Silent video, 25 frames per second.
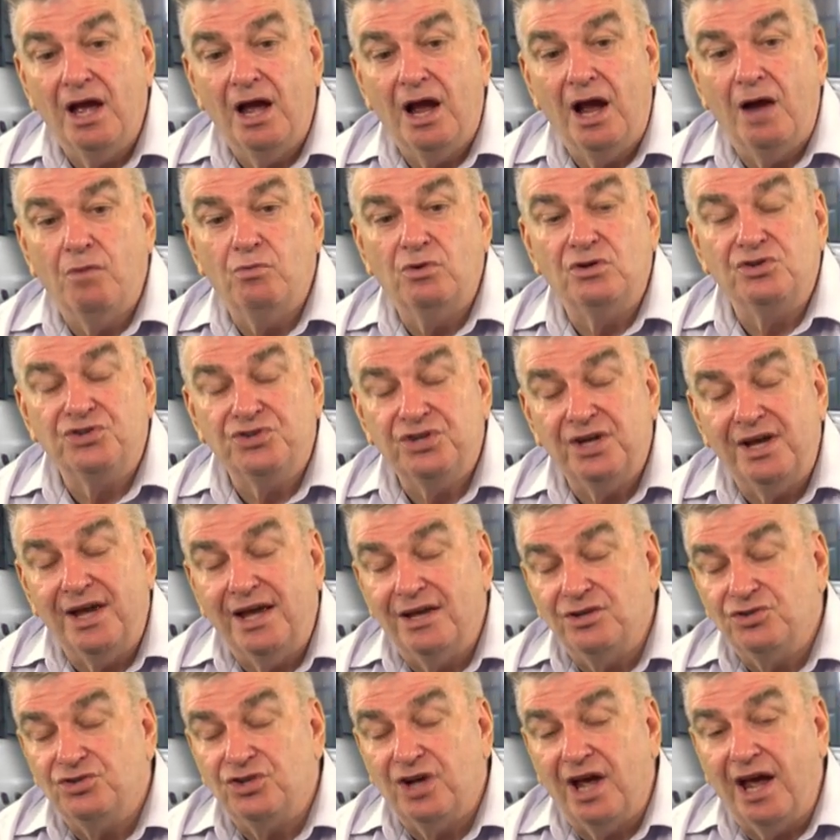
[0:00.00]
And we'll see
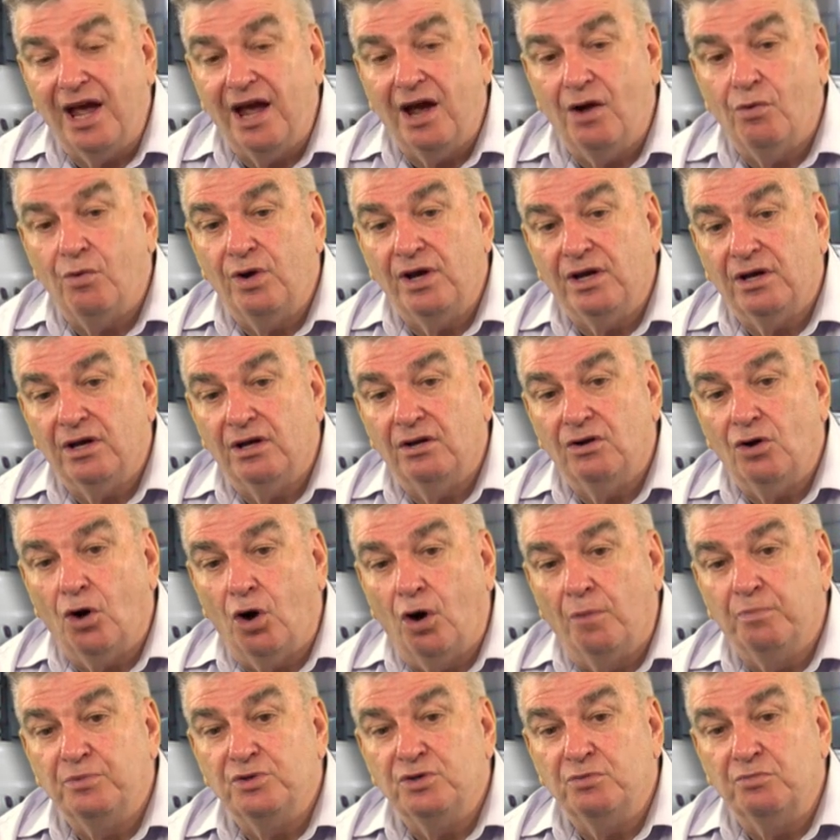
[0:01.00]
as to how we can
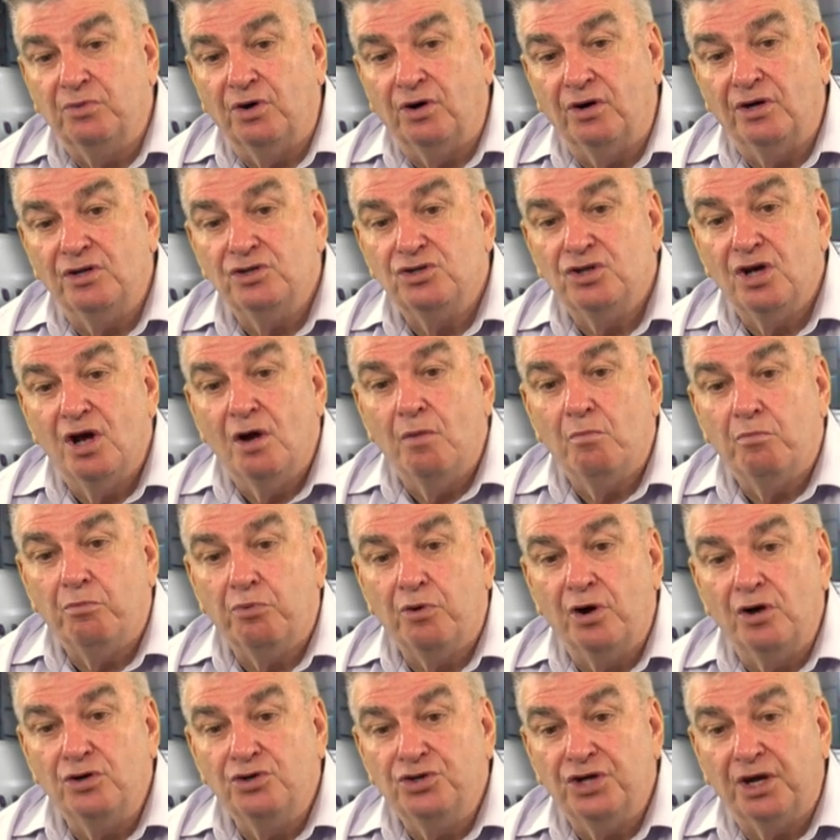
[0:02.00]
optimise
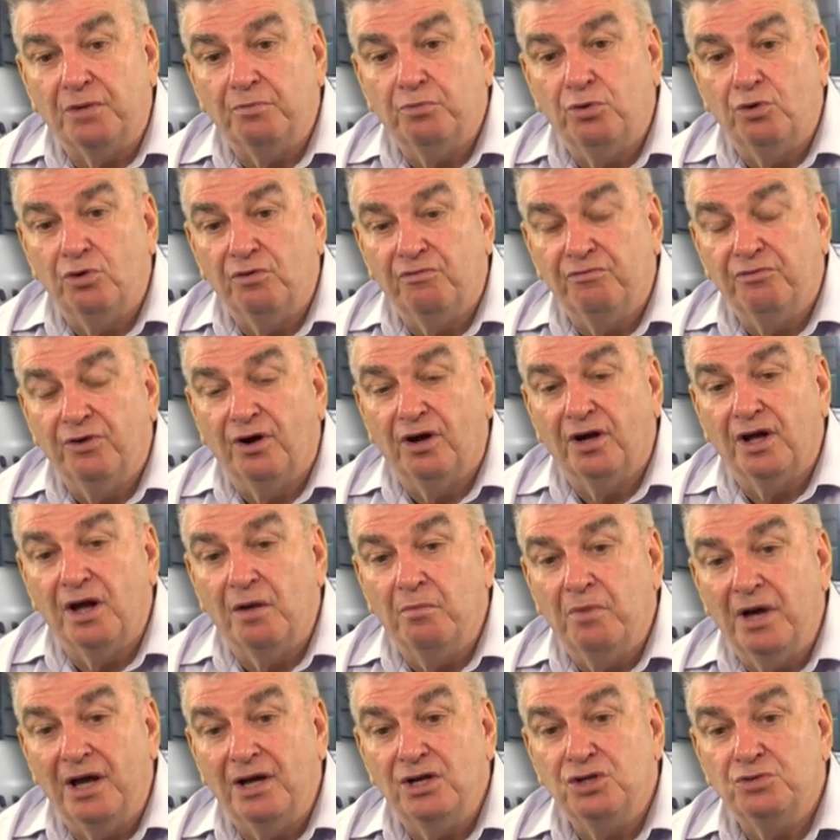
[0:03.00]
project portfolio
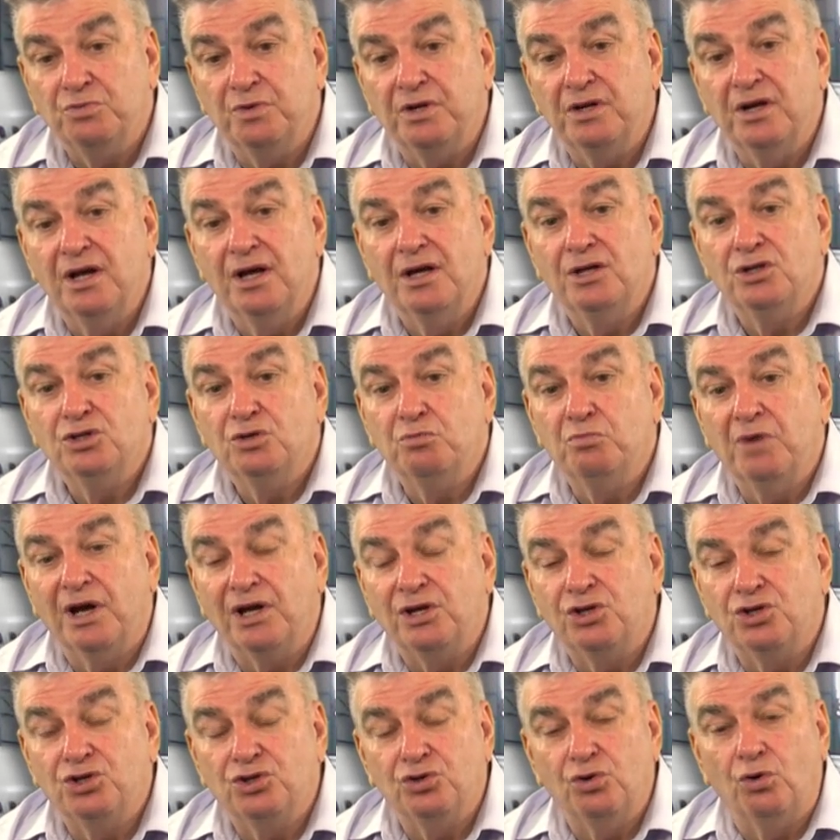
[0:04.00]
management to
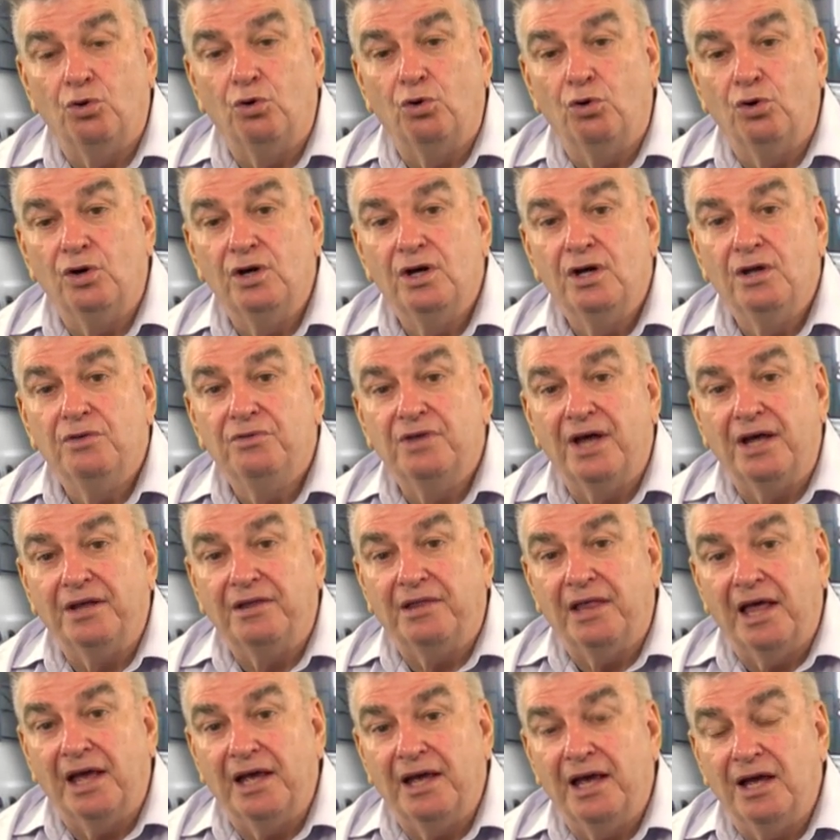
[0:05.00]
make sure that
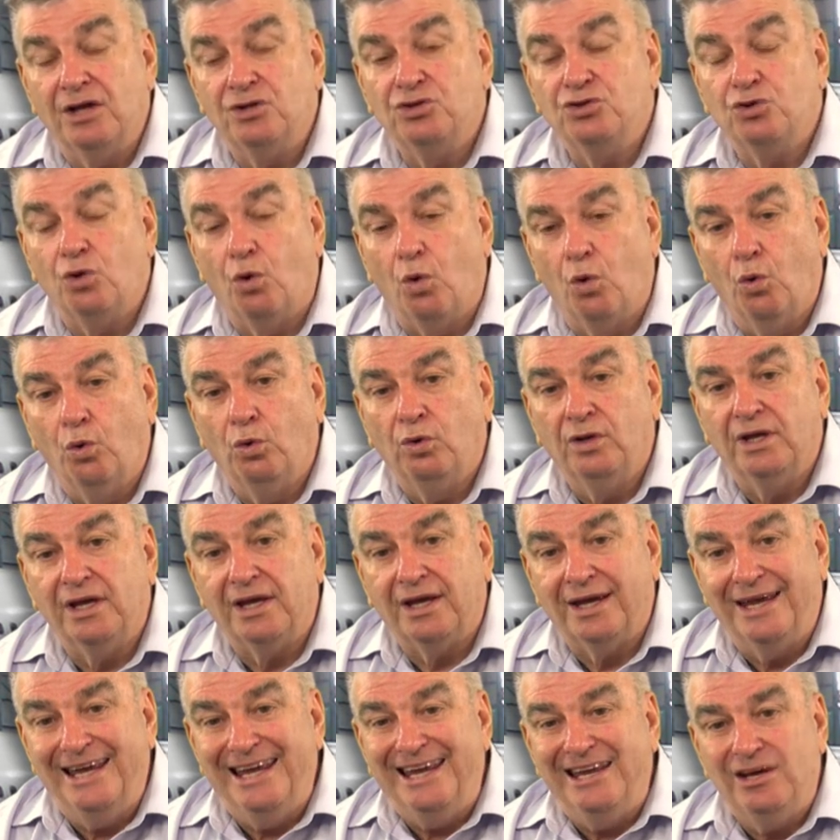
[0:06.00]
they answer all the
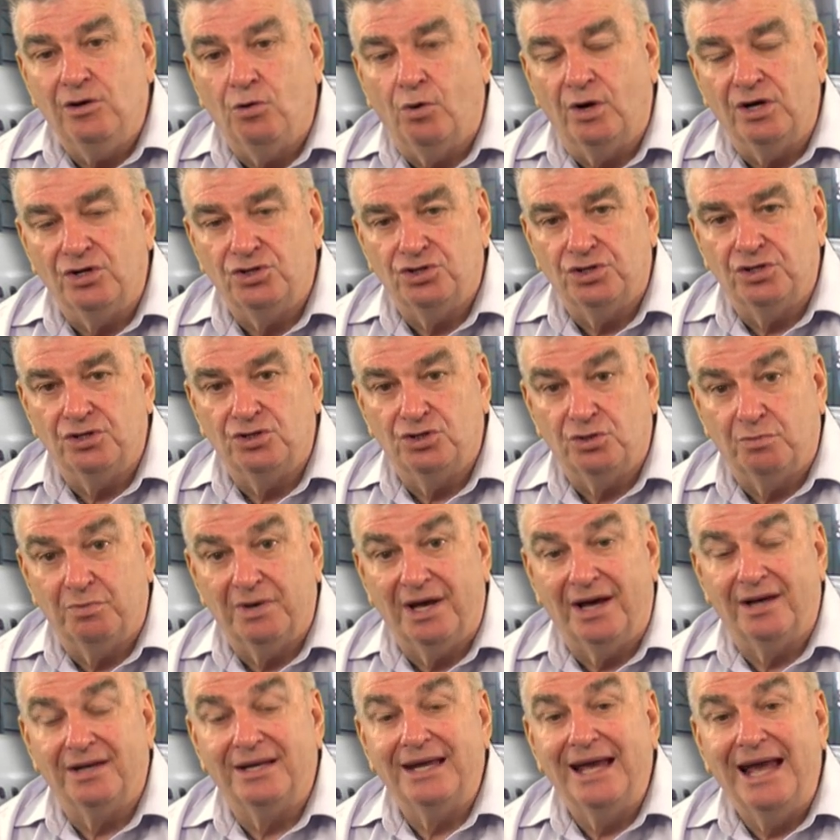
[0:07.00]
key questions
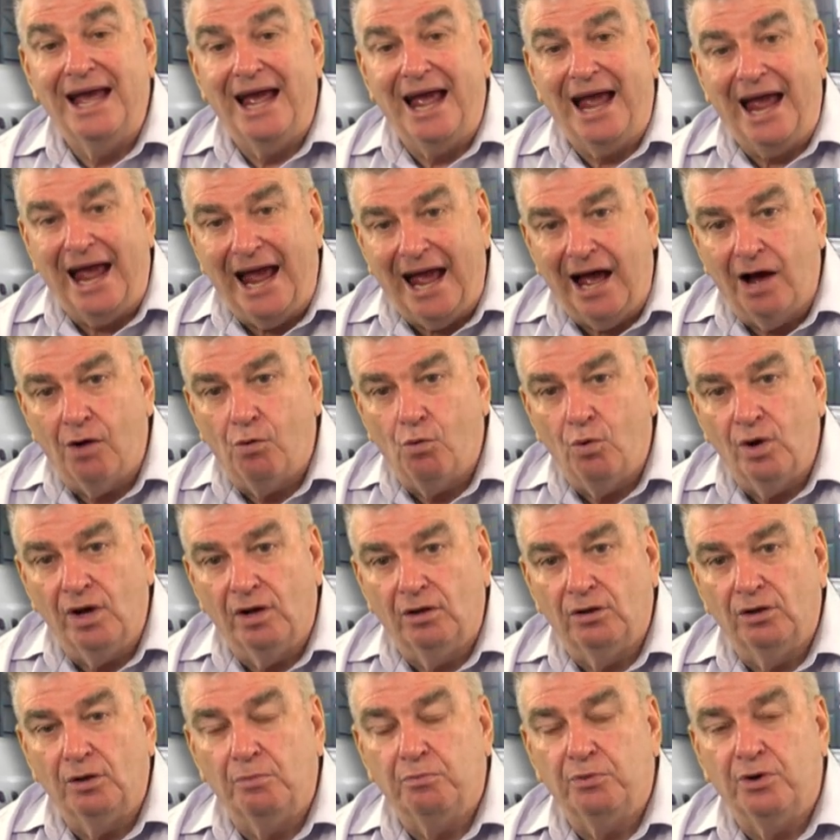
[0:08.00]
about how
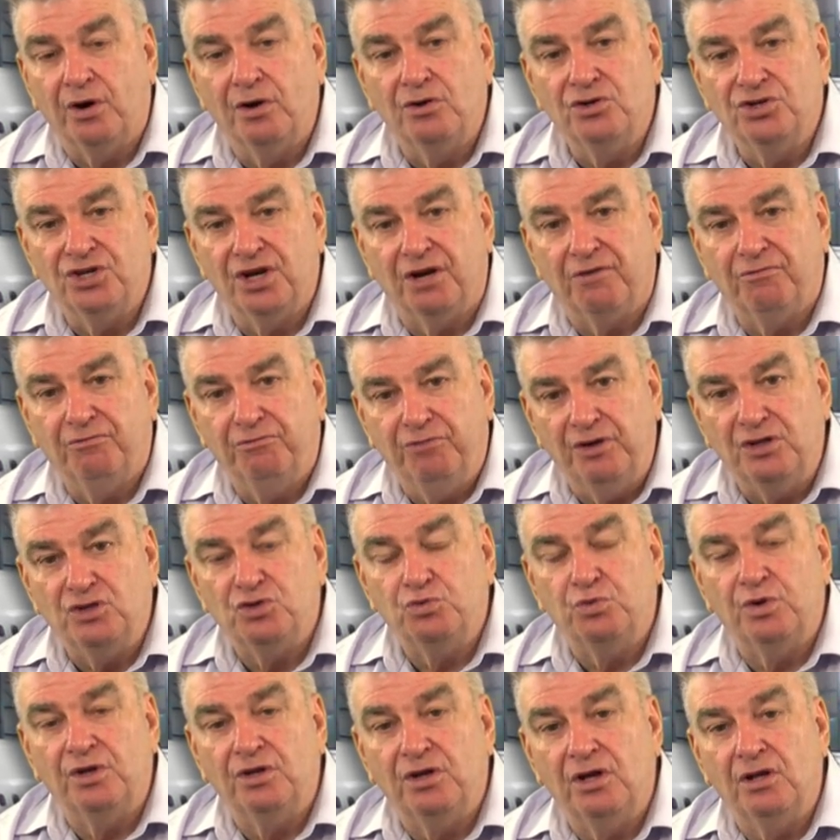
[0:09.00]
well the project
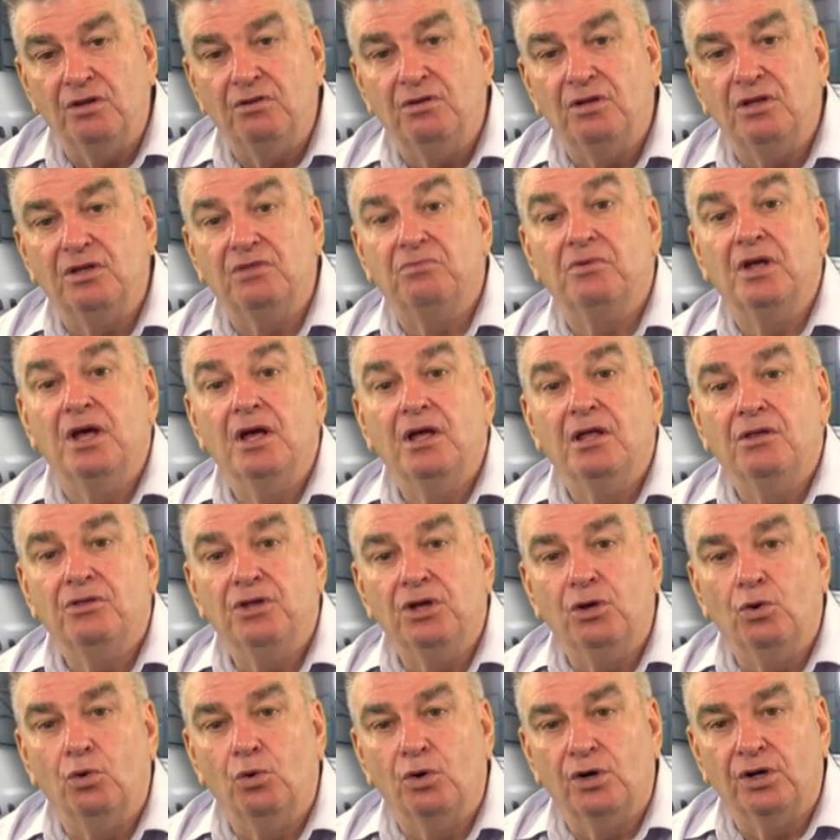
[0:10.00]
fits within
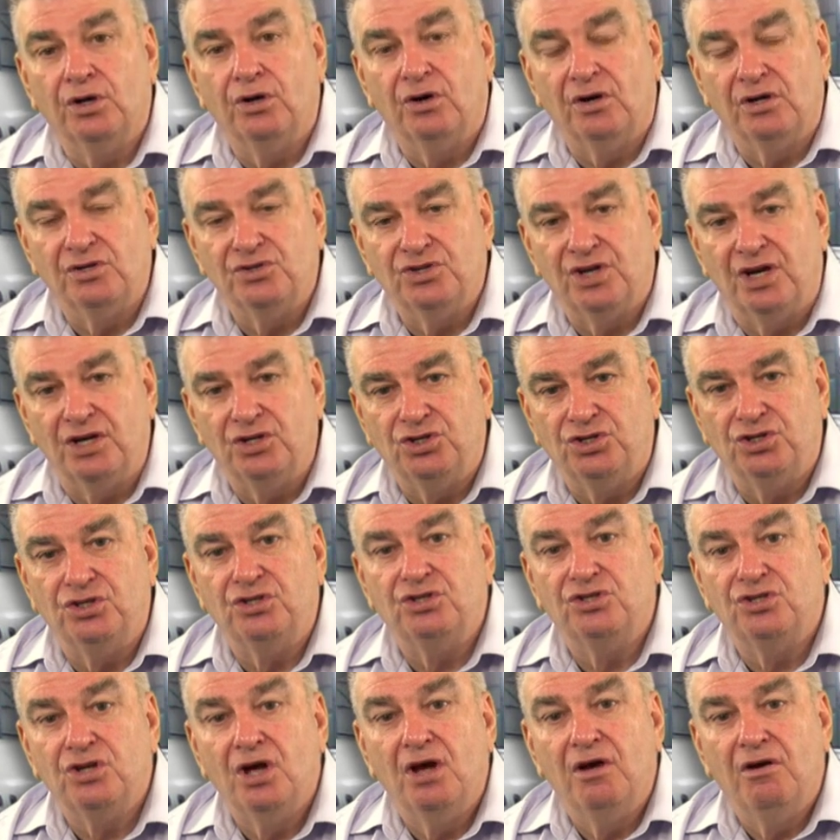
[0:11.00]
the
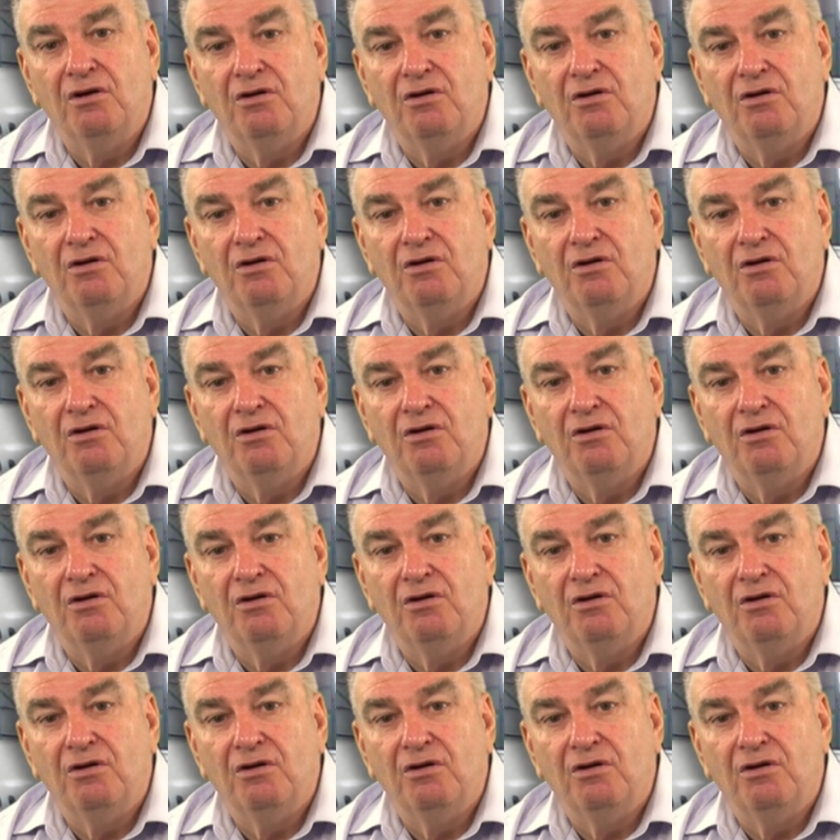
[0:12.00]
organisation's